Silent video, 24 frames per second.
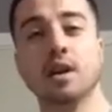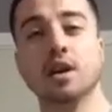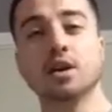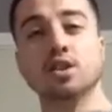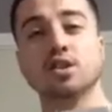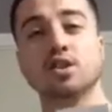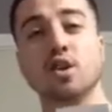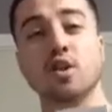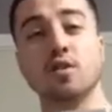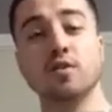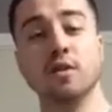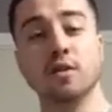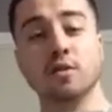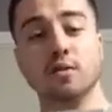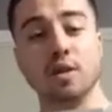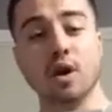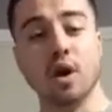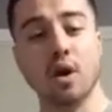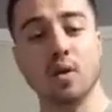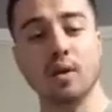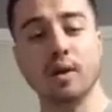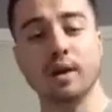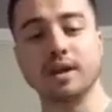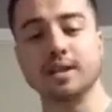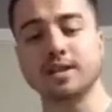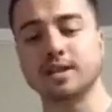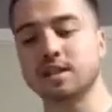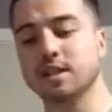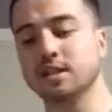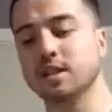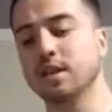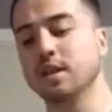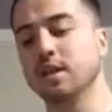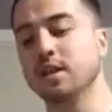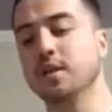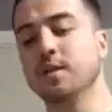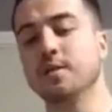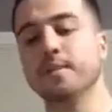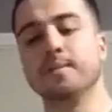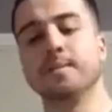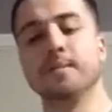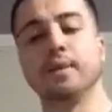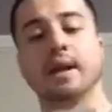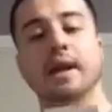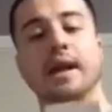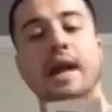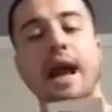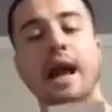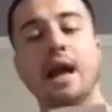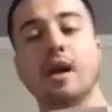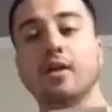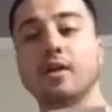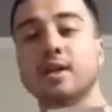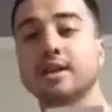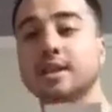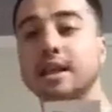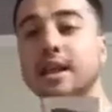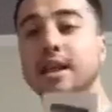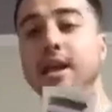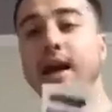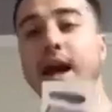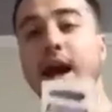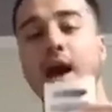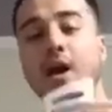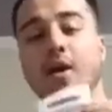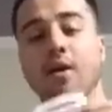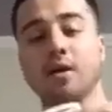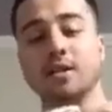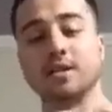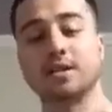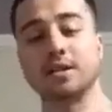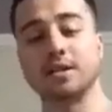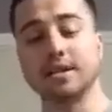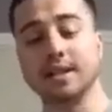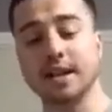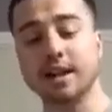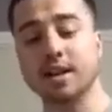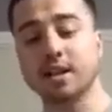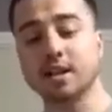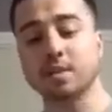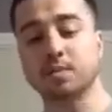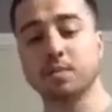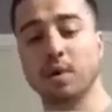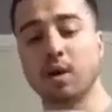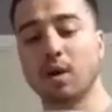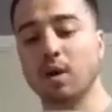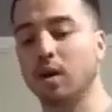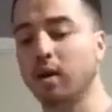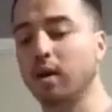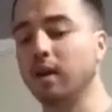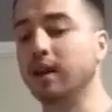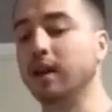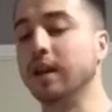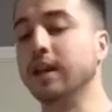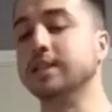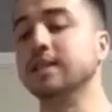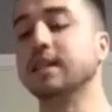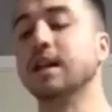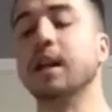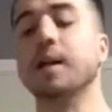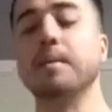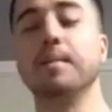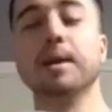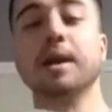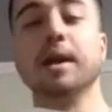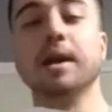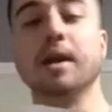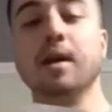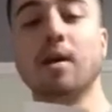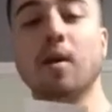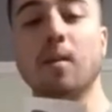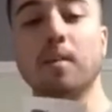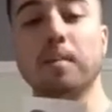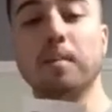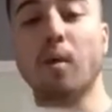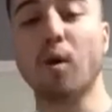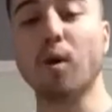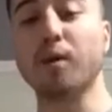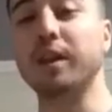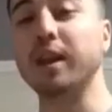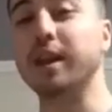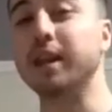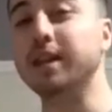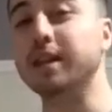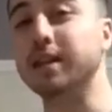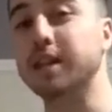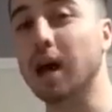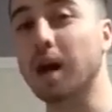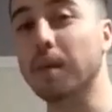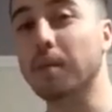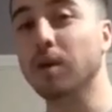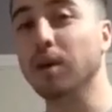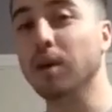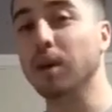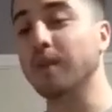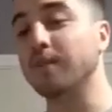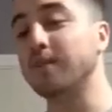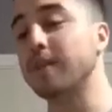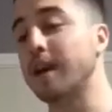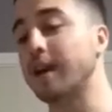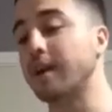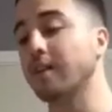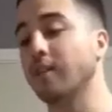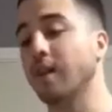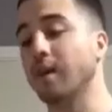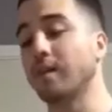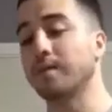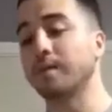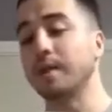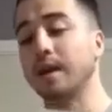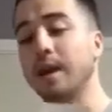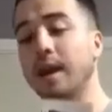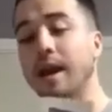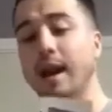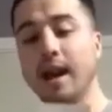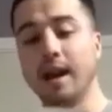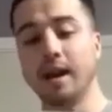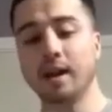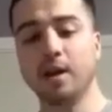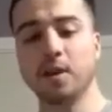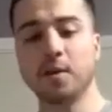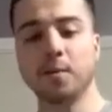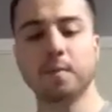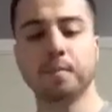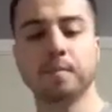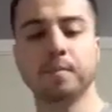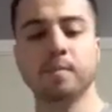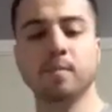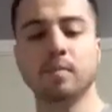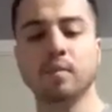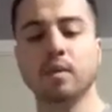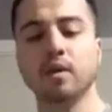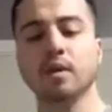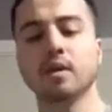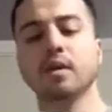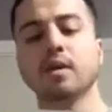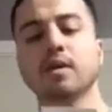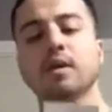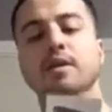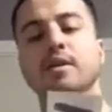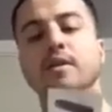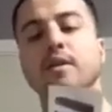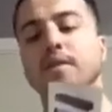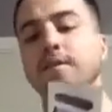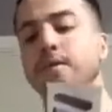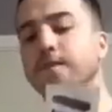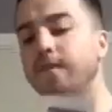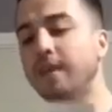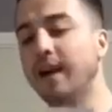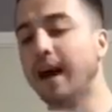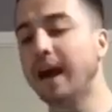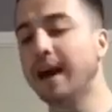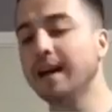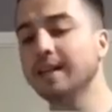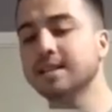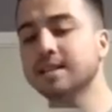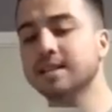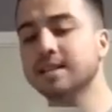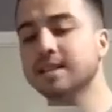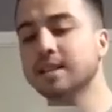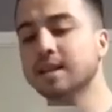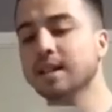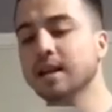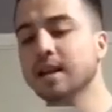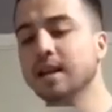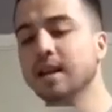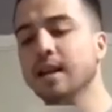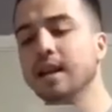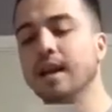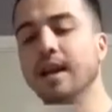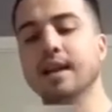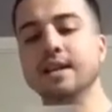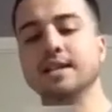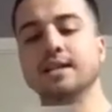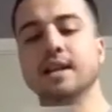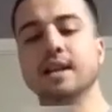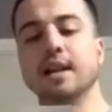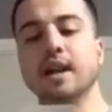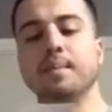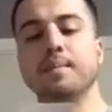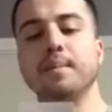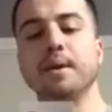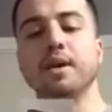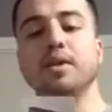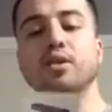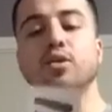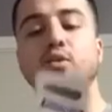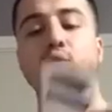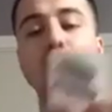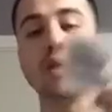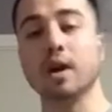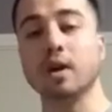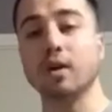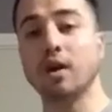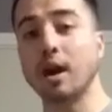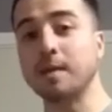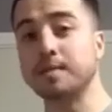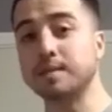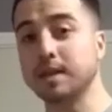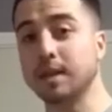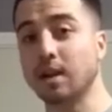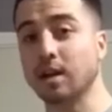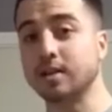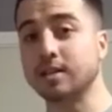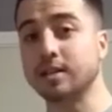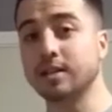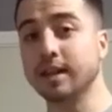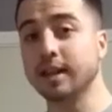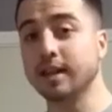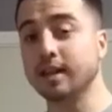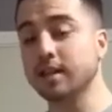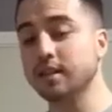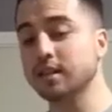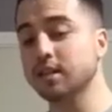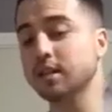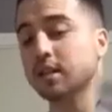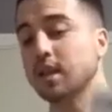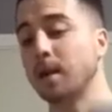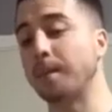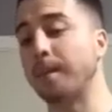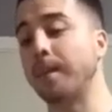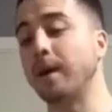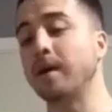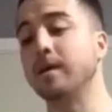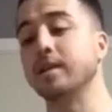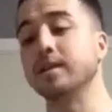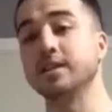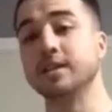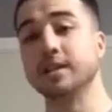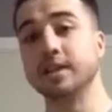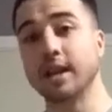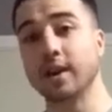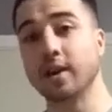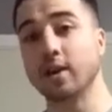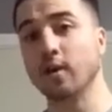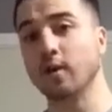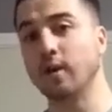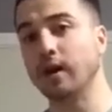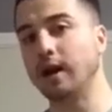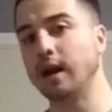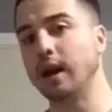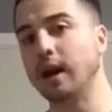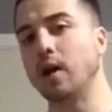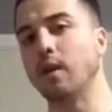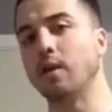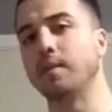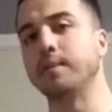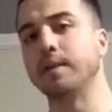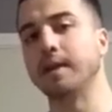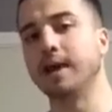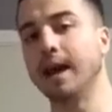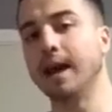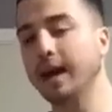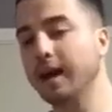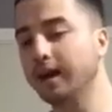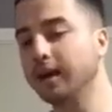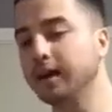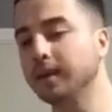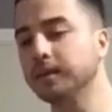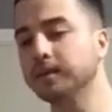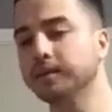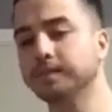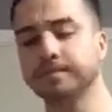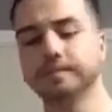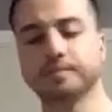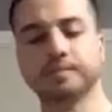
So if you notice, the calories in our Snickers bar is going to be more than double of that of our banana. The fats is going to be 3 grams in our Snickers compared to 0 in our banana.